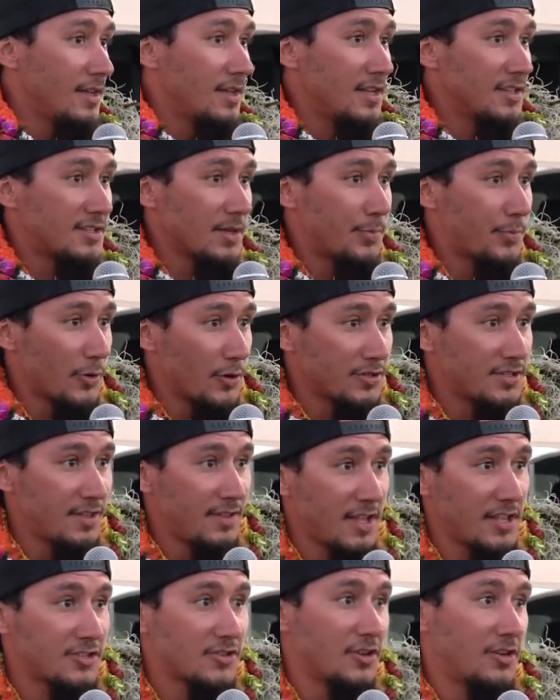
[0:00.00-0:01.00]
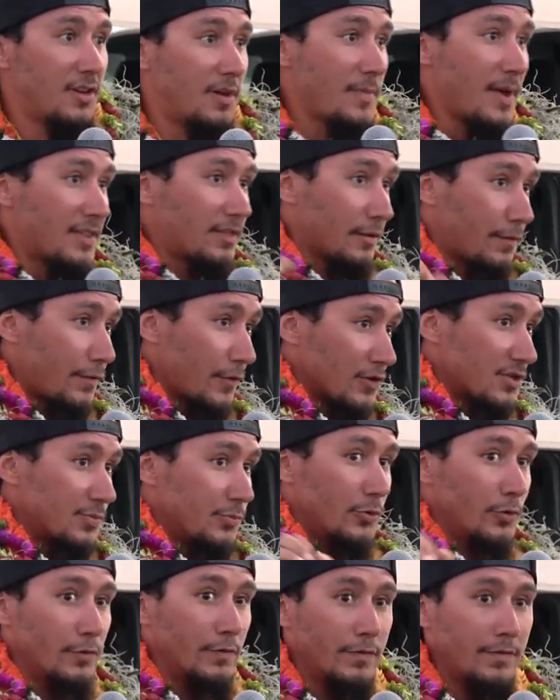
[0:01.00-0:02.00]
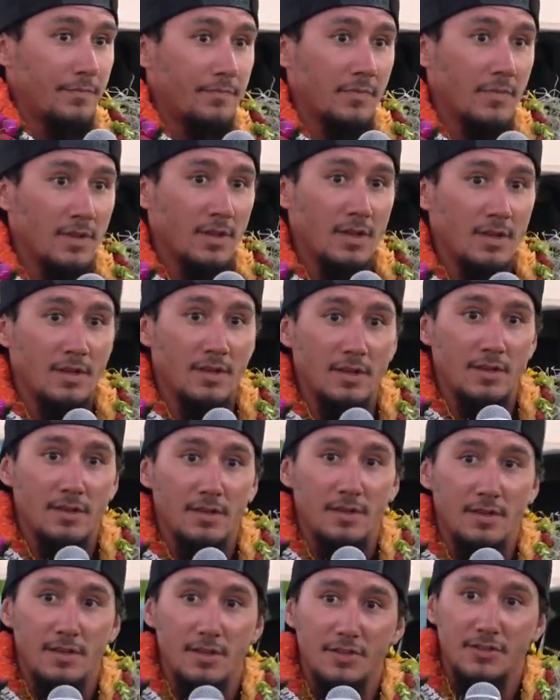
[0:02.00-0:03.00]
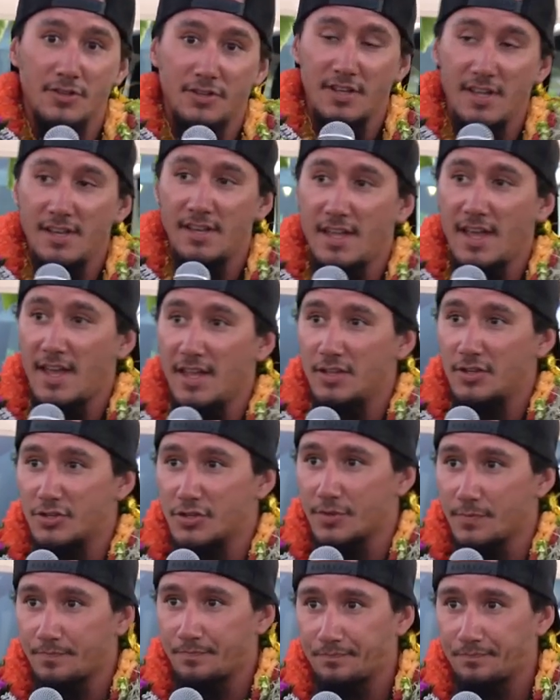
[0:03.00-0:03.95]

is the person that's gonna make the first move, is gonna engage.